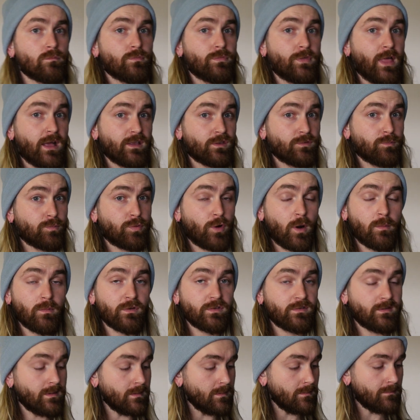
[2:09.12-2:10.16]
That's
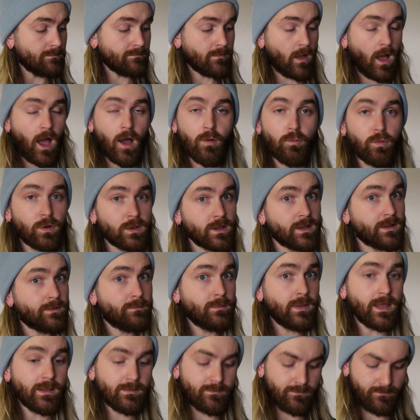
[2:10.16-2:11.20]
promising, I will
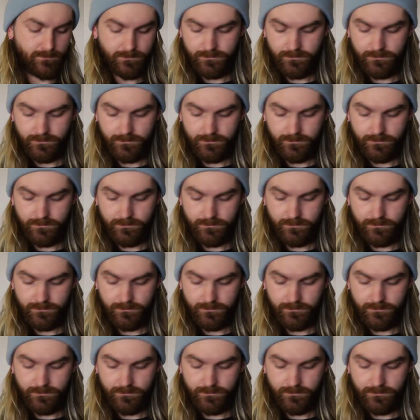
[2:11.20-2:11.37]
admit.